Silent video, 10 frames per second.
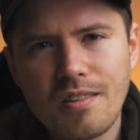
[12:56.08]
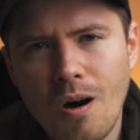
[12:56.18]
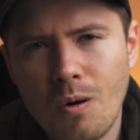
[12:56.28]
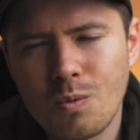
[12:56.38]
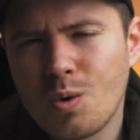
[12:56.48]

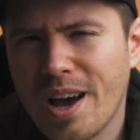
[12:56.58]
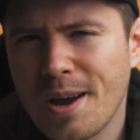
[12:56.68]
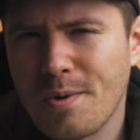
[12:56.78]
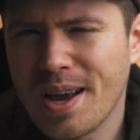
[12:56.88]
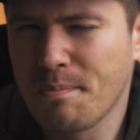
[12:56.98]
all, would I
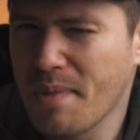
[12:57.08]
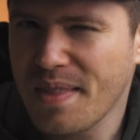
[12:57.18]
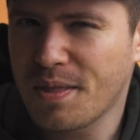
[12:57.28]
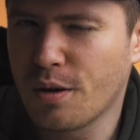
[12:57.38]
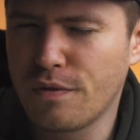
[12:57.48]

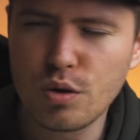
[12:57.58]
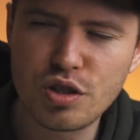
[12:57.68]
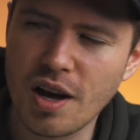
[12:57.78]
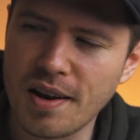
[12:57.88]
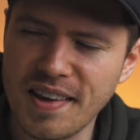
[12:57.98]
recommend the
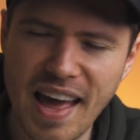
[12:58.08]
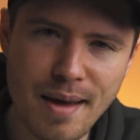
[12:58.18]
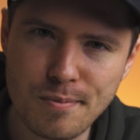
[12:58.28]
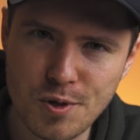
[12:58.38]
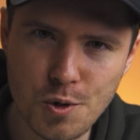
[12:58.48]
ViewSonic
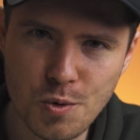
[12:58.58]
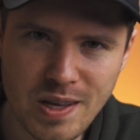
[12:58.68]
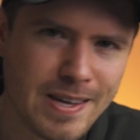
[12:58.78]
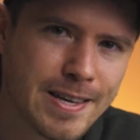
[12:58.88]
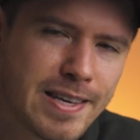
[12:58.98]

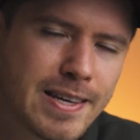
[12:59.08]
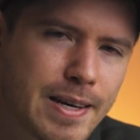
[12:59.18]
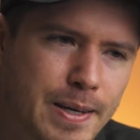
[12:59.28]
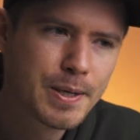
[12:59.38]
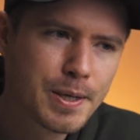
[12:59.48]
M2e?
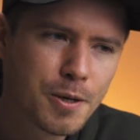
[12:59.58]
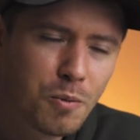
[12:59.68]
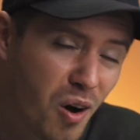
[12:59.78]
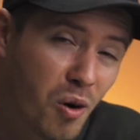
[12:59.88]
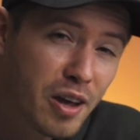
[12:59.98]

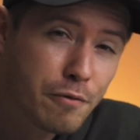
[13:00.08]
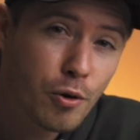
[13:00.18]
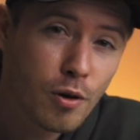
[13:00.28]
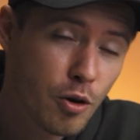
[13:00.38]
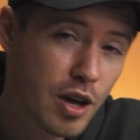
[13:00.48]
Well, if
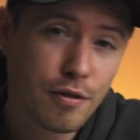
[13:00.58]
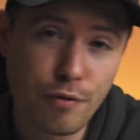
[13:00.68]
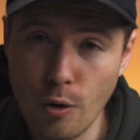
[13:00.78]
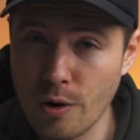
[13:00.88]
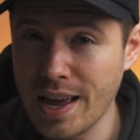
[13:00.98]
you're looking
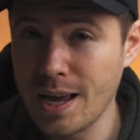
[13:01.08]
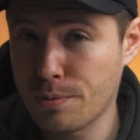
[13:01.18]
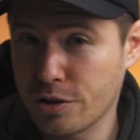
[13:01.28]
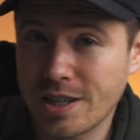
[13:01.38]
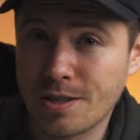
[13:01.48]
for a
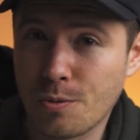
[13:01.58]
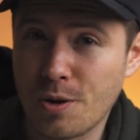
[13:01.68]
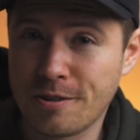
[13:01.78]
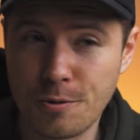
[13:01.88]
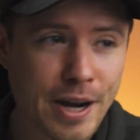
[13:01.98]
projector
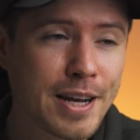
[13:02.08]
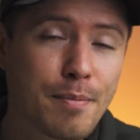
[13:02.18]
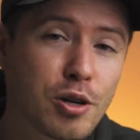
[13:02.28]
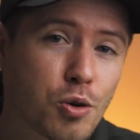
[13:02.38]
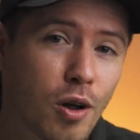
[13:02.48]
with great
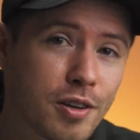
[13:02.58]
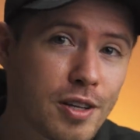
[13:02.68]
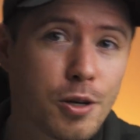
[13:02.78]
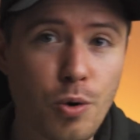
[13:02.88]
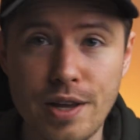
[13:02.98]
image quality,
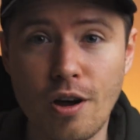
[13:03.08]
great